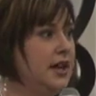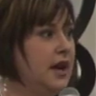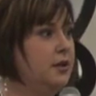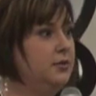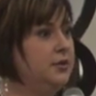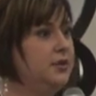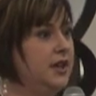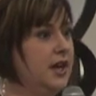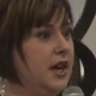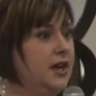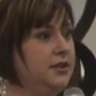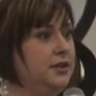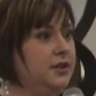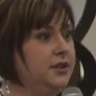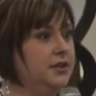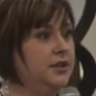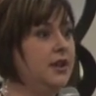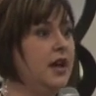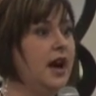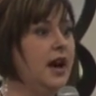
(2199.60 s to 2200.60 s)
downsize
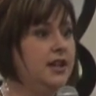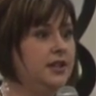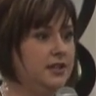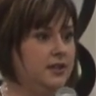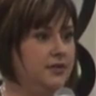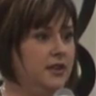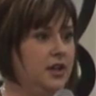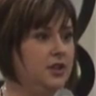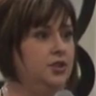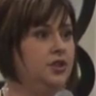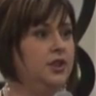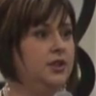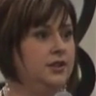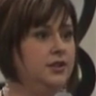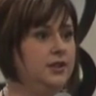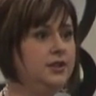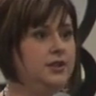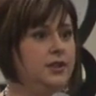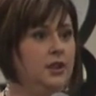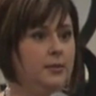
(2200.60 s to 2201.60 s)
the size of it
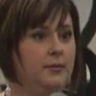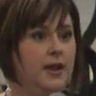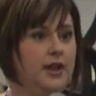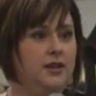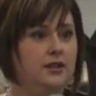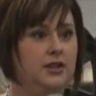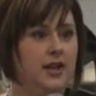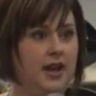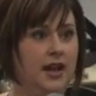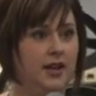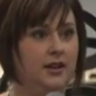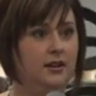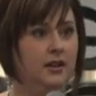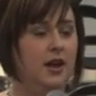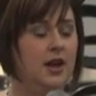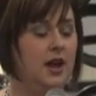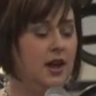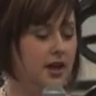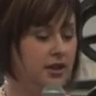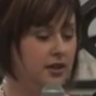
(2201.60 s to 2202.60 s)
just to still maintain
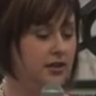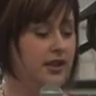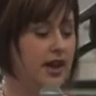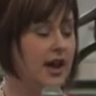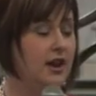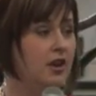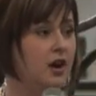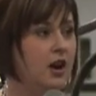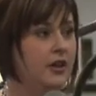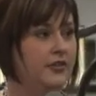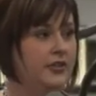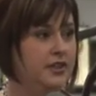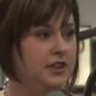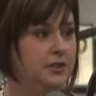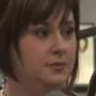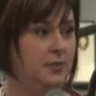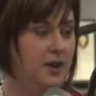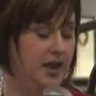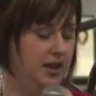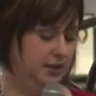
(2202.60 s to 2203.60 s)
that office
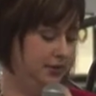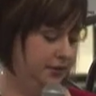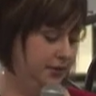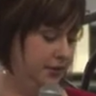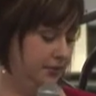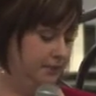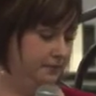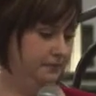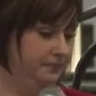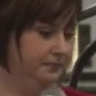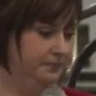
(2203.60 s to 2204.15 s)
space.